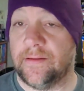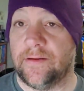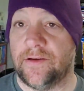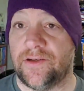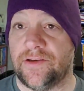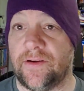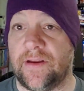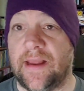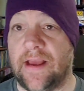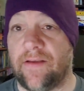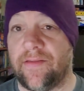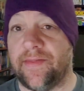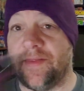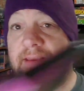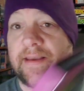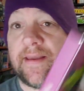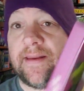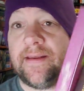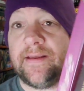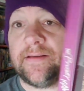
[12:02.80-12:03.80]
Show you how
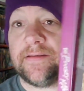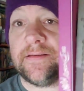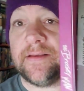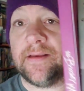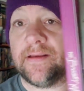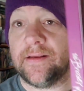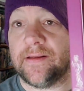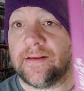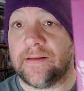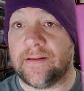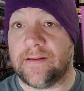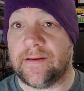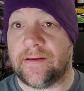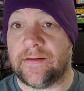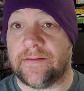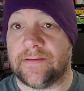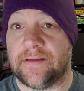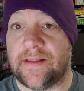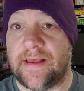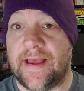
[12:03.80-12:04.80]
thick it is.
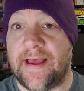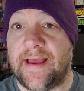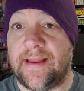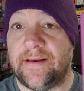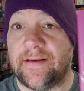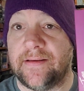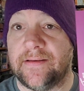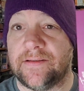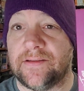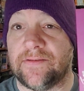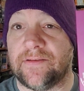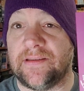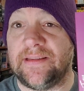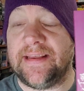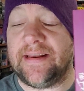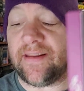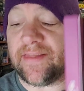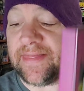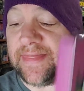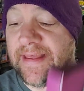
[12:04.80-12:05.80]
There's that. So a
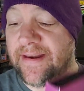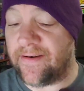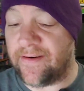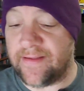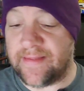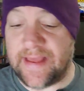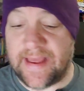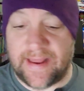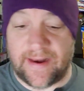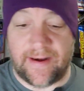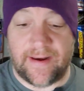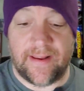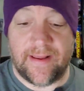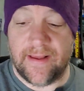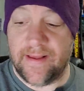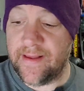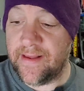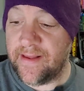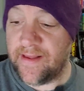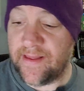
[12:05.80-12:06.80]
little thinner than
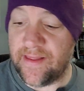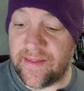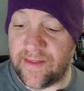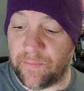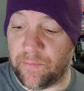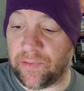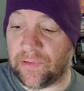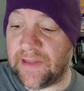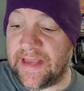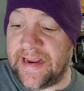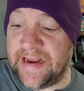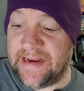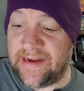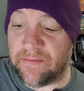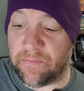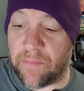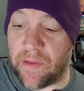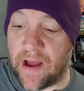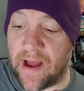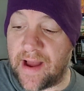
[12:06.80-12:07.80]
the
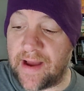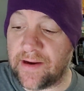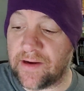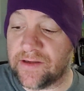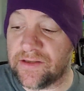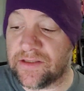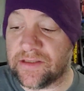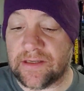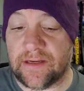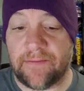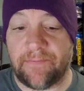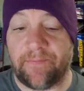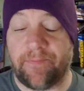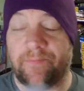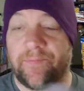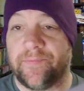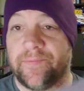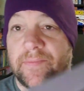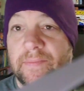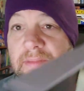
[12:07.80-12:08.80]
Blade box.
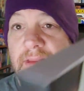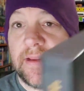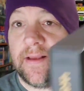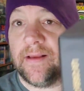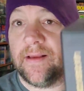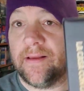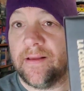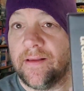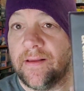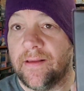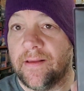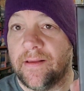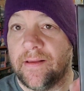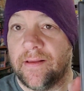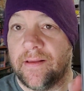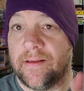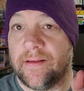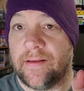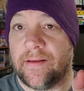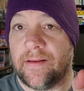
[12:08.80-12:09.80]

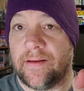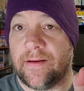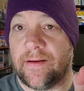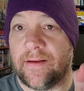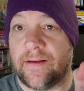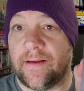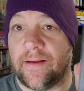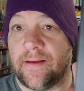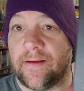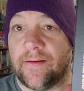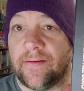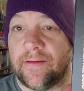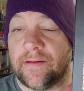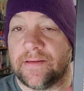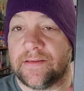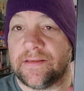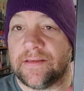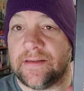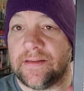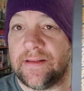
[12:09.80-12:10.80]
There you go.
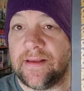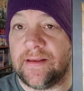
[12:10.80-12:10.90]
You see